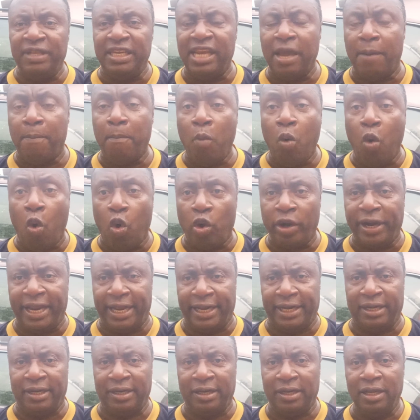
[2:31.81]
in the
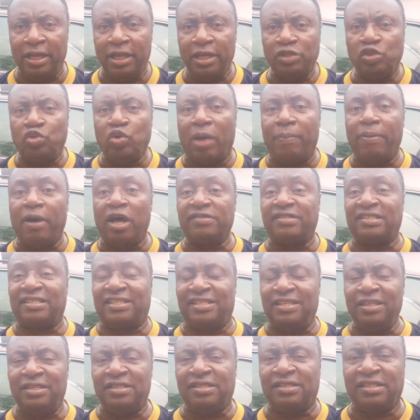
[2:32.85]
morning to about
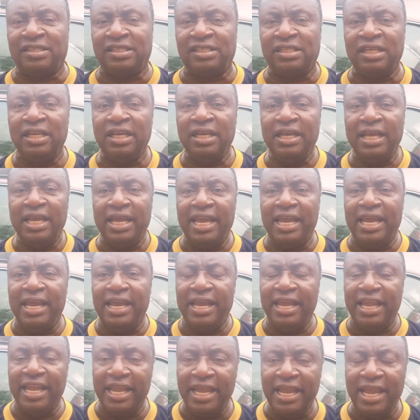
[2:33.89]
6 uh,
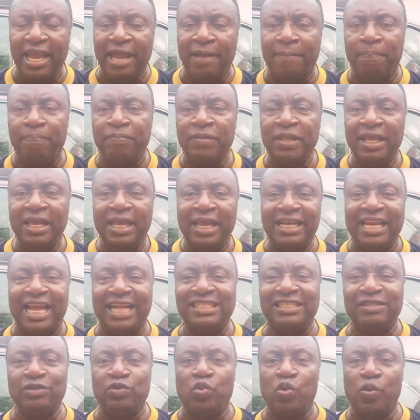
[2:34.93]
eh, a.m.
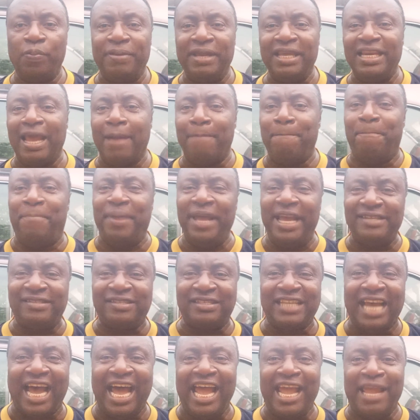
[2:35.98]
That will be the
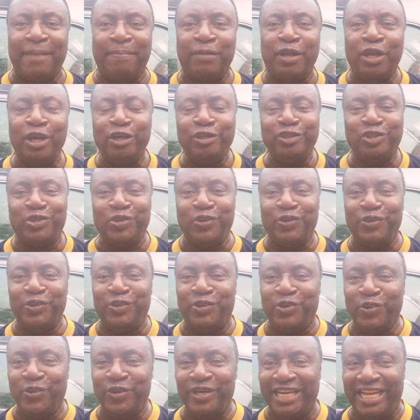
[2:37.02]
best time to
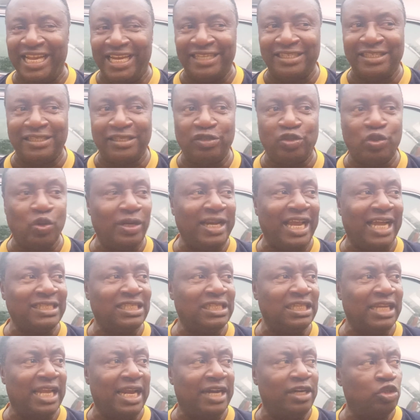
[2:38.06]
do this so
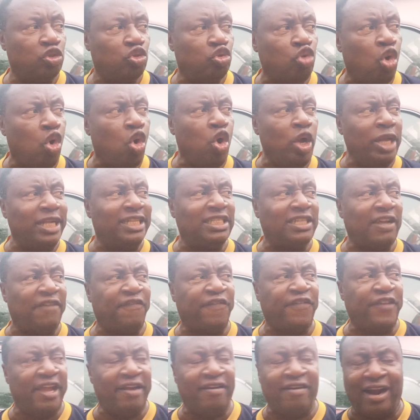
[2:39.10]
that there is no
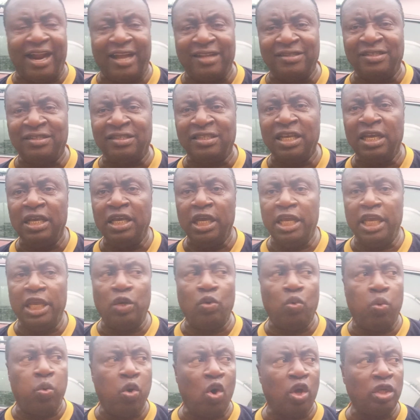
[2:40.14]
interference
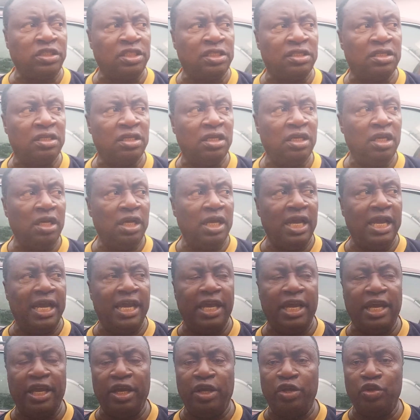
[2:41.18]
in what uh,
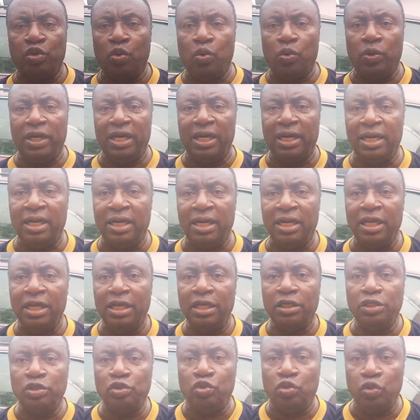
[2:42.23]
you will
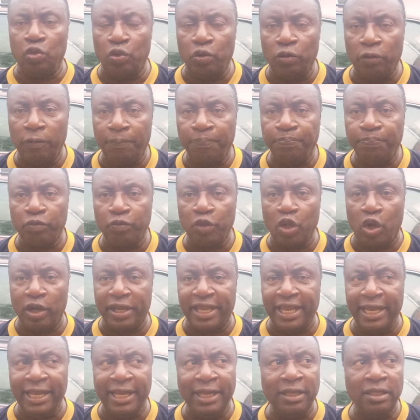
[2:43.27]
do.
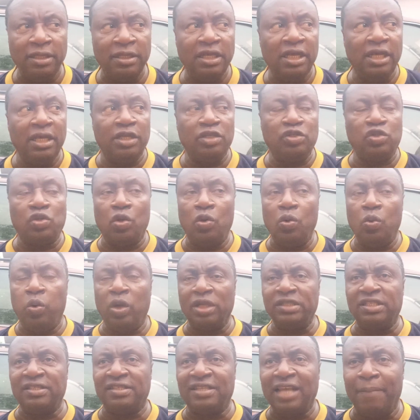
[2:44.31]
Okay, so
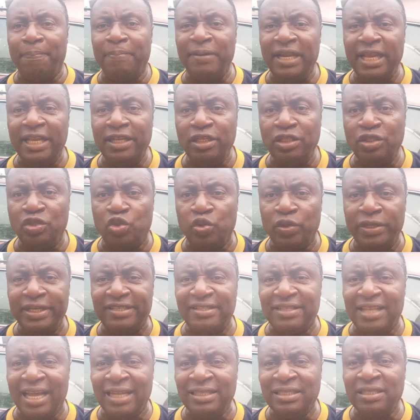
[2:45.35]
what is happening too
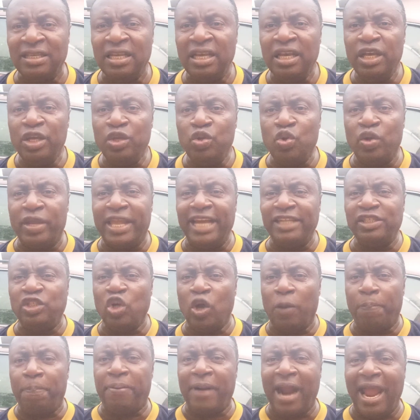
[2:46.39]
is that you get
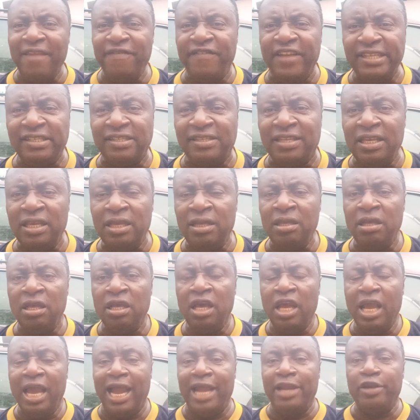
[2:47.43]
your privacy
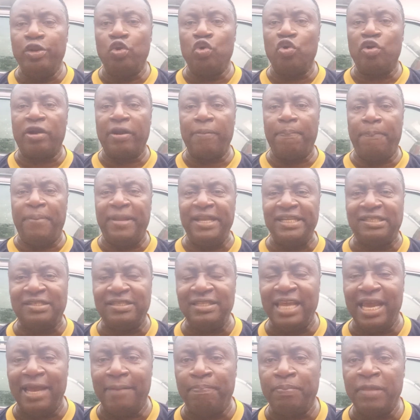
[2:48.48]
and you repeat
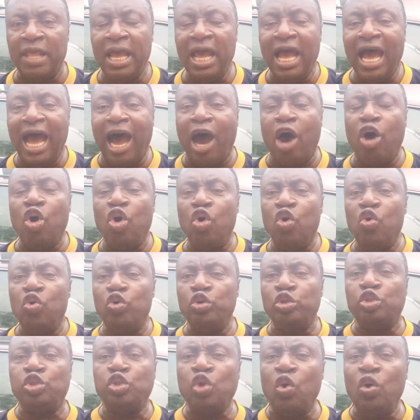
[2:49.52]
them.
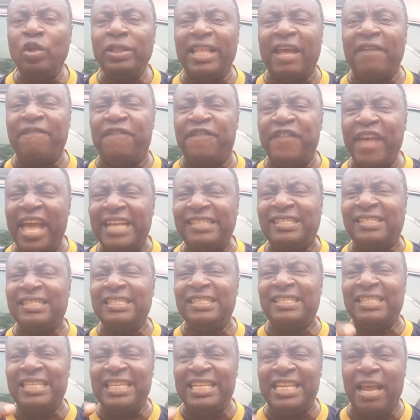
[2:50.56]
I'll show the
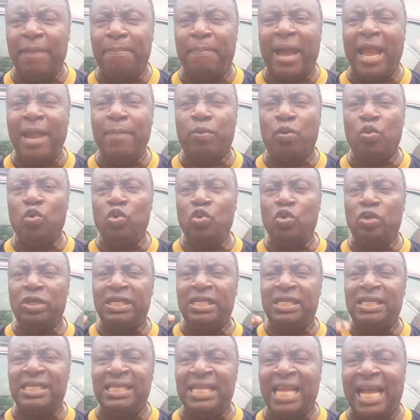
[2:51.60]
verses in the Bible
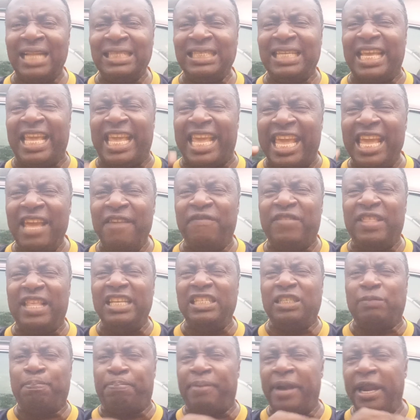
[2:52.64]
that give
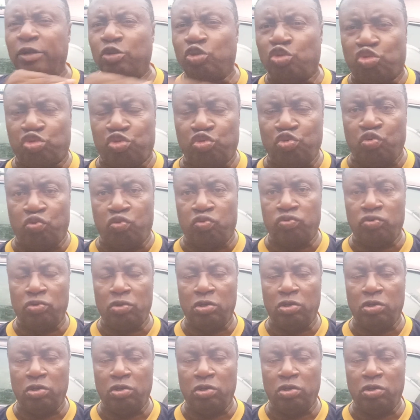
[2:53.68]
this breakthrough.